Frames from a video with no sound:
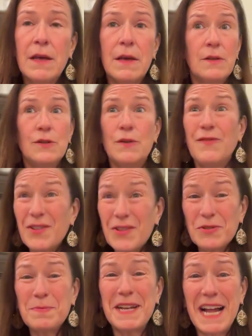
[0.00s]
So far,
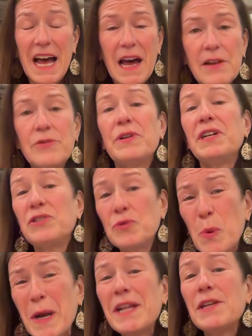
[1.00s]
there's been
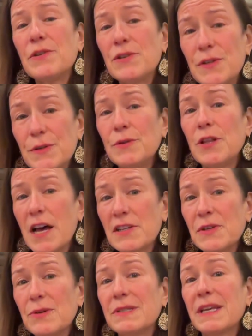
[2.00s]
122
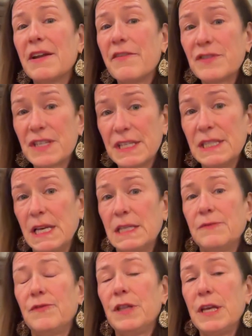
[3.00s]
lawsuits that have
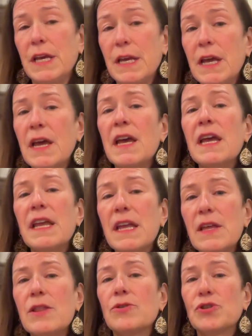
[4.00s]
successfully
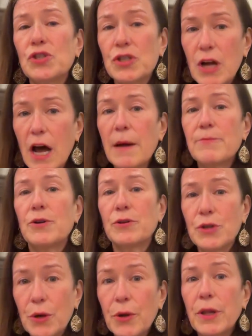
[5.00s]
either stopped or
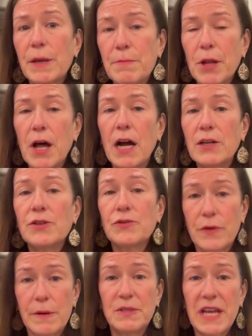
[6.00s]
totally blocked
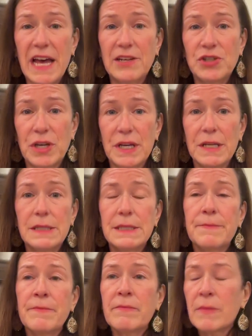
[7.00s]
Trump's actions.
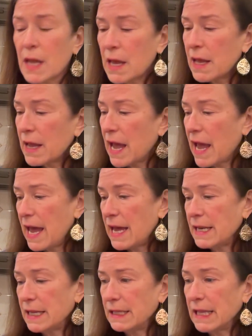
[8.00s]

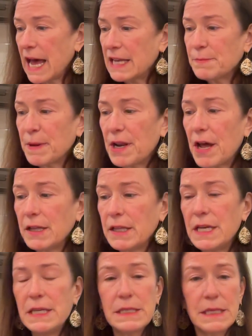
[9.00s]
And last but not
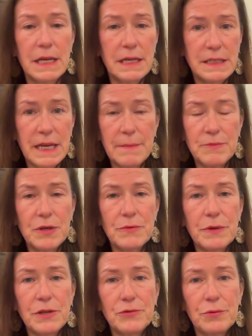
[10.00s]
least, an attempted
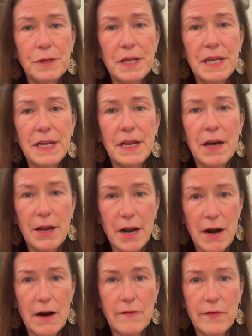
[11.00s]
retreat on
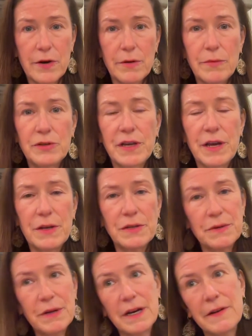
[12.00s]
Harvard, which I also
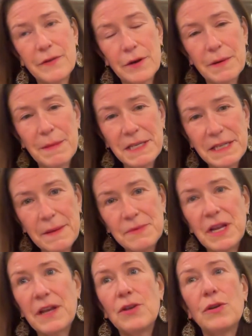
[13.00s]
cover in my
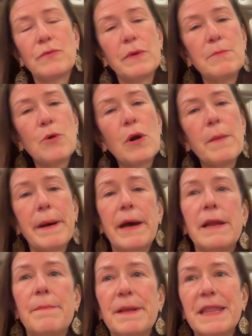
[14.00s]
Substack. You can read more about
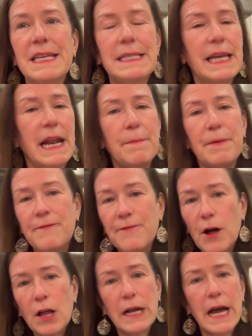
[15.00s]
it, but they set up a
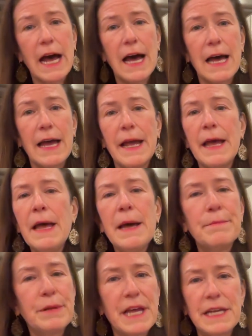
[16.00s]
fall guy,
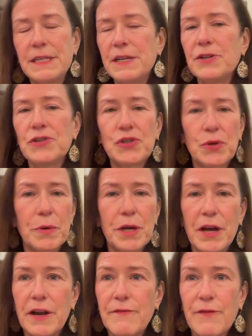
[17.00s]
planted a story
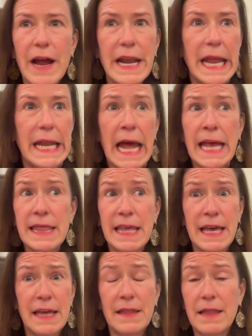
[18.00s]
on a Friday night
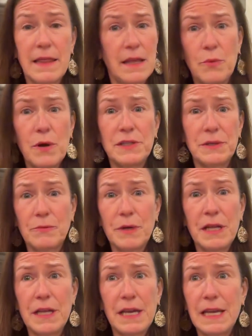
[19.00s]
that he
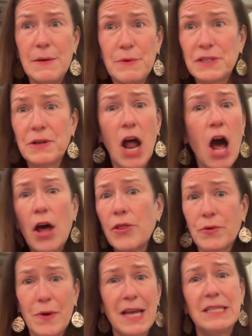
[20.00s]
wasn't
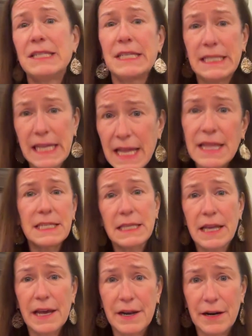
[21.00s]
authorized to send
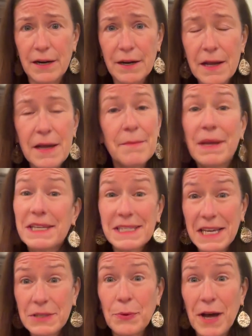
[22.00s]
letter. Because
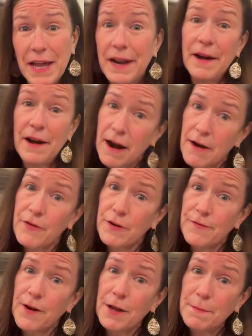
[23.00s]
guess what? Harvard
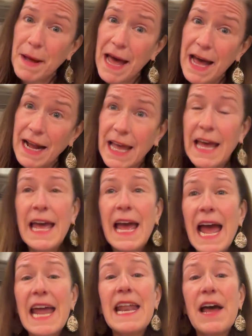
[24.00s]
fought back.
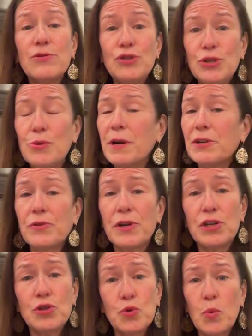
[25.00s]
And now
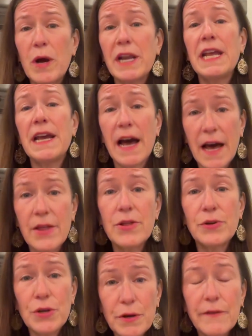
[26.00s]
220 other
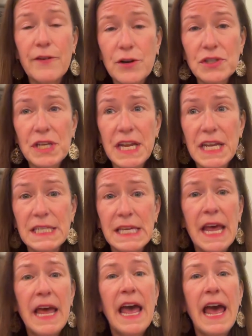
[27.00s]
universities
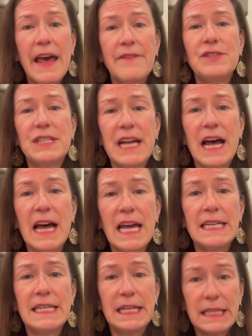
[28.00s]
have
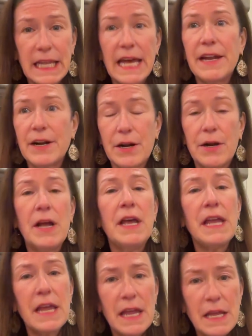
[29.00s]
signed a letter
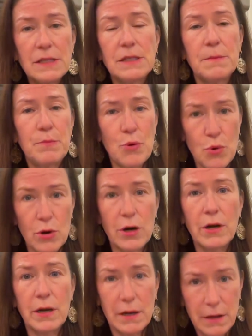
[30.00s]
in
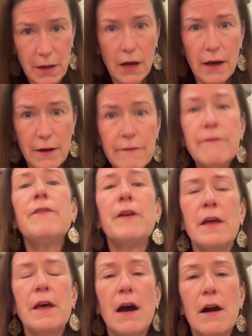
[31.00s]
support of
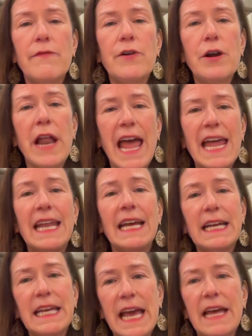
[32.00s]
Harvard and
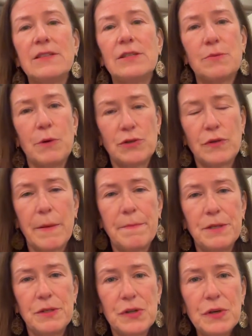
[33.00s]
against what Trump
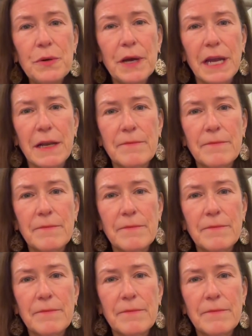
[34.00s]
is doing.